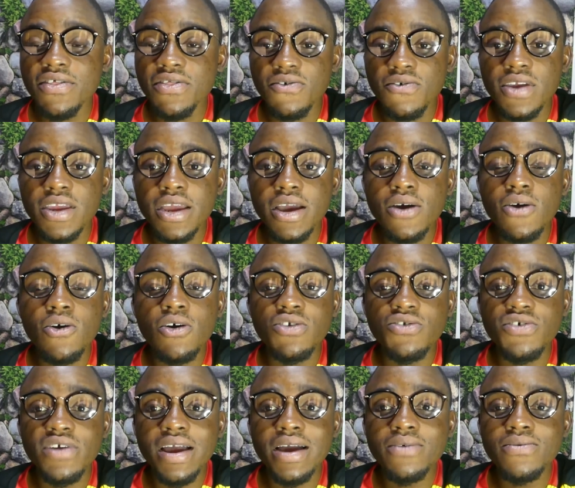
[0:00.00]
a 3-year
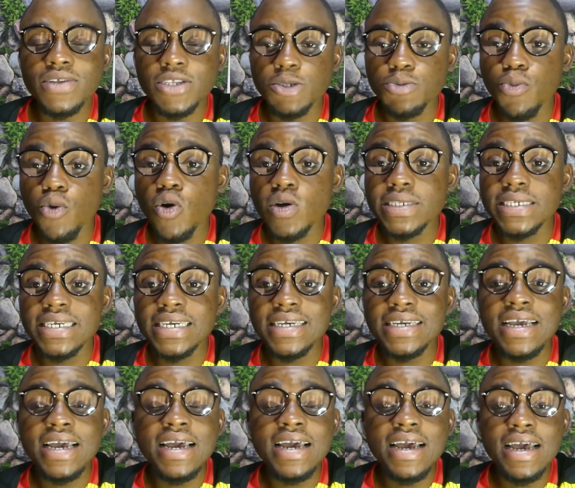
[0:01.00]
contract with
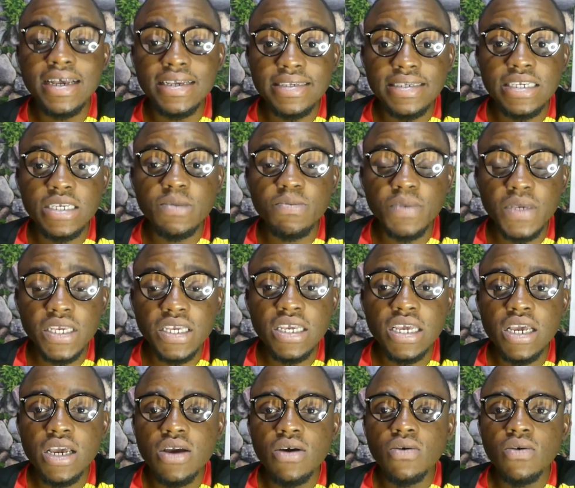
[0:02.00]
Sporting CP.